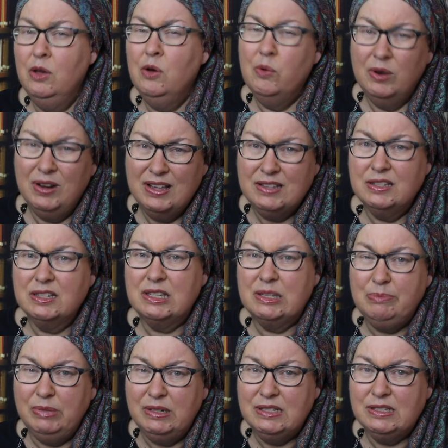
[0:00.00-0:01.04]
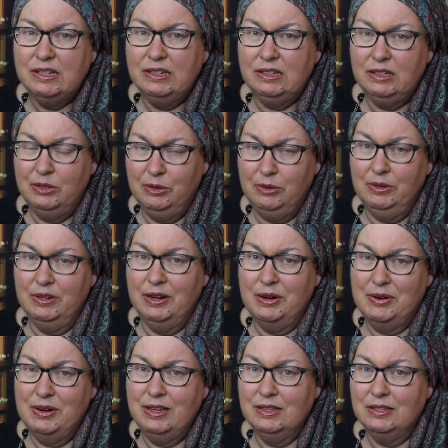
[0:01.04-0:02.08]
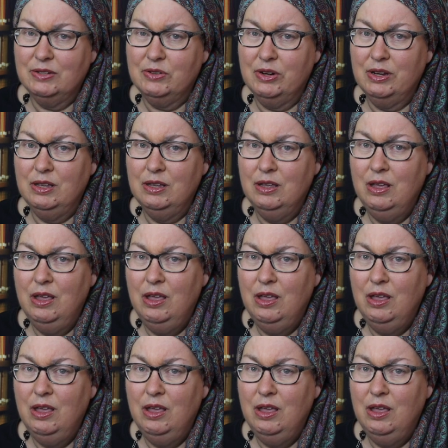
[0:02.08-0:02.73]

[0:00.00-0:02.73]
or less explicit culinary history.